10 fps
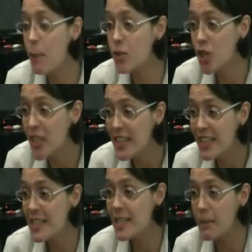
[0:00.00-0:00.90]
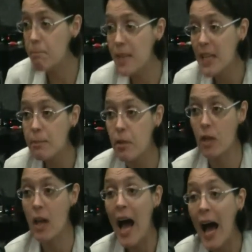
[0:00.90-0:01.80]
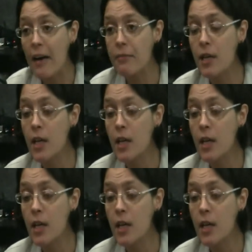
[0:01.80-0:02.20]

opportunities that people have